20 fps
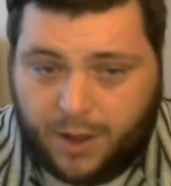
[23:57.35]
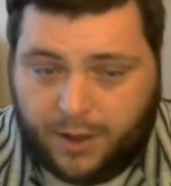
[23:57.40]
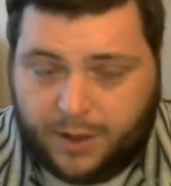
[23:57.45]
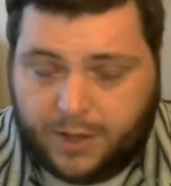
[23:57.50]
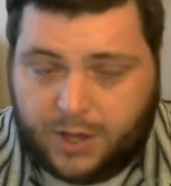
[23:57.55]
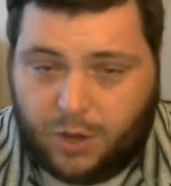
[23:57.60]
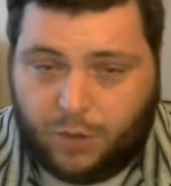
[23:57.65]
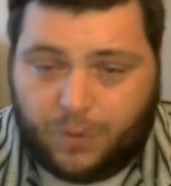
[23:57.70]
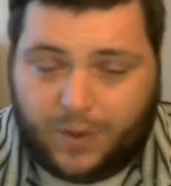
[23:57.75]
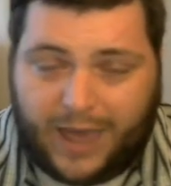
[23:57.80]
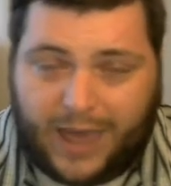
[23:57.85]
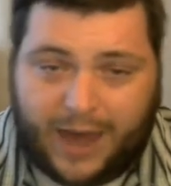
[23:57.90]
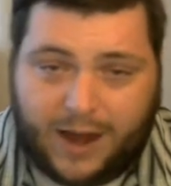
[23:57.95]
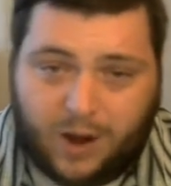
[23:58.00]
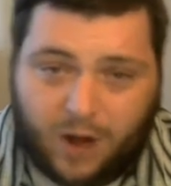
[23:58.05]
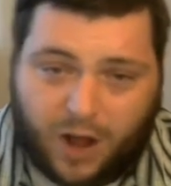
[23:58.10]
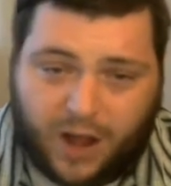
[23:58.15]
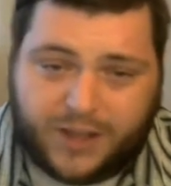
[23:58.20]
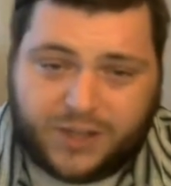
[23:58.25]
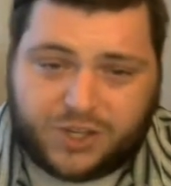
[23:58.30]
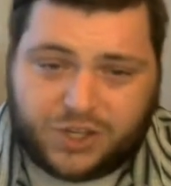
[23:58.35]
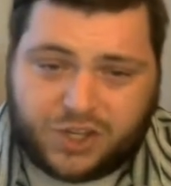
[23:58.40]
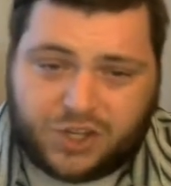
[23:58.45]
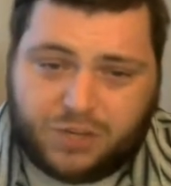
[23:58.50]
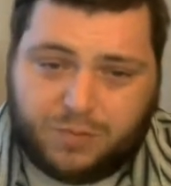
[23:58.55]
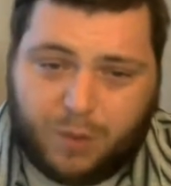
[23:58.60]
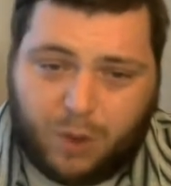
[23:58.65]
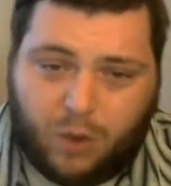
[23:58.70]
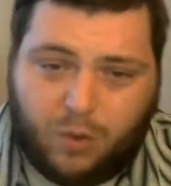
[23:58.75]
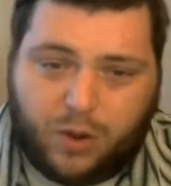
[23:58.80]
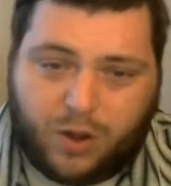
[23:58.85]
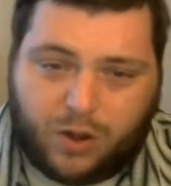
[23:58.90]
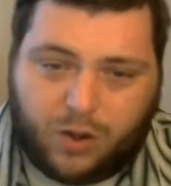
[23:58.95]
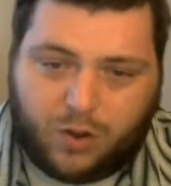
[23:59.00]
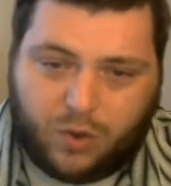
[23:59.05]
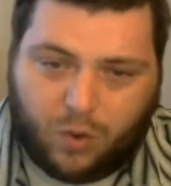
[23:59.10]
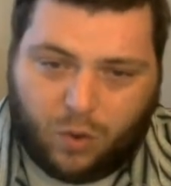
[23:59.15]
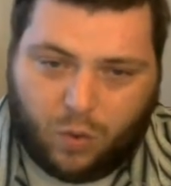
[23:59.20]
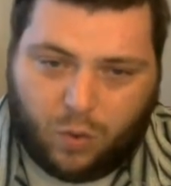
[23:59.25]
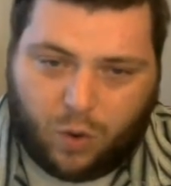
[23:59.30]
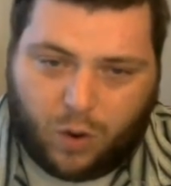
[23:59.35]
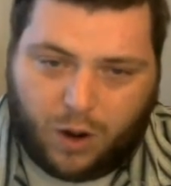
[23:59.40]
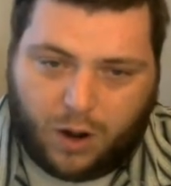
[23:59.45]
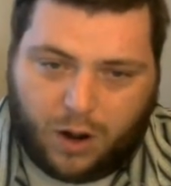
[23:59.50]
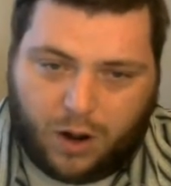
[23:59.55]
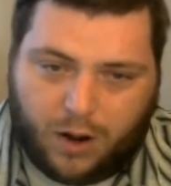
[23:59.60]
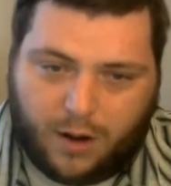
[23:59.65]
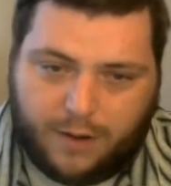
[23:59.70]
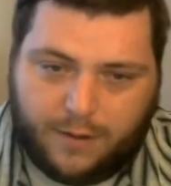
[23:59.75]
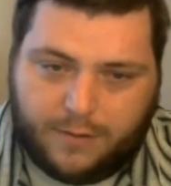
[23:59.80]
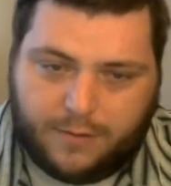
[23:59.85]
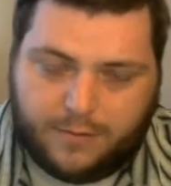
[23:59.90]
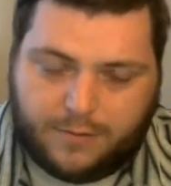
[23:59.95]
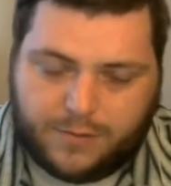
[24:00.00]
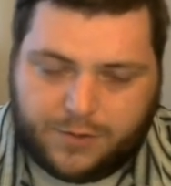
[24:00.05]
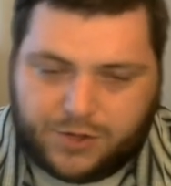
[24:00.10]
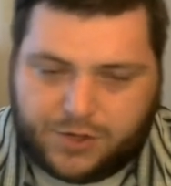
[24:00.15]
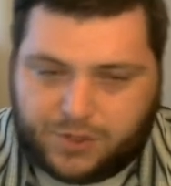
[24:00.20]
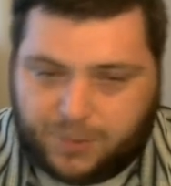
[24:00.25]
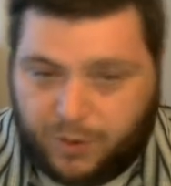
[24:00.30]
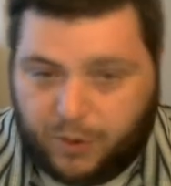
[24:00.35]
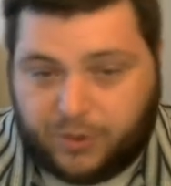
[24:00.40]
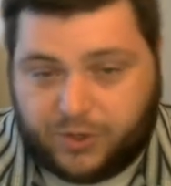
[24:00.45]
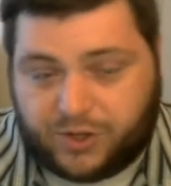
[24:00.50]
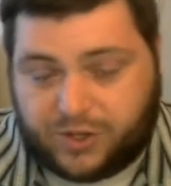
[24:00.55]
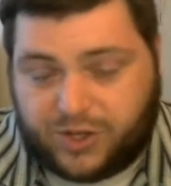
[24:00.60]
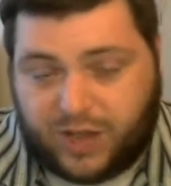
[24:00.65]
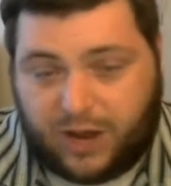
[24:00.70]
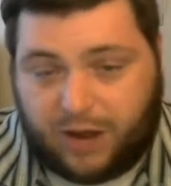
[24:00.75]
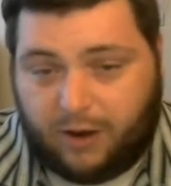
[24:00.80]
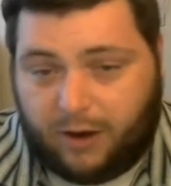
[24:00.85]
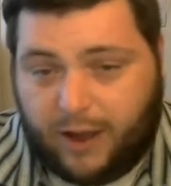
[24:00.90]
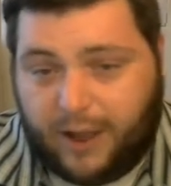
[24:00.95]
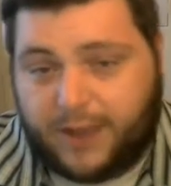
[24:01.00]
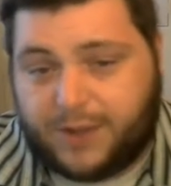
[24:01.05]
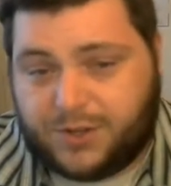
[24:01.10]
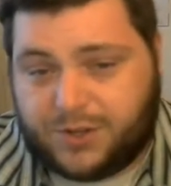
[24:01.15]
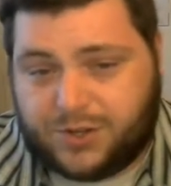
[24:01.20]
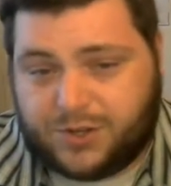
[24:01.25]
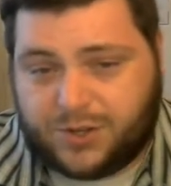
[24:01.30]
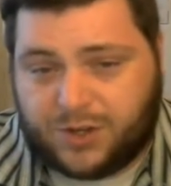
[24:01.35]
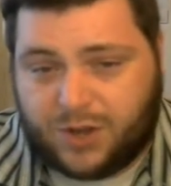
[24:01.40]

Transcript: You cannot smoke or smoke cigarettes.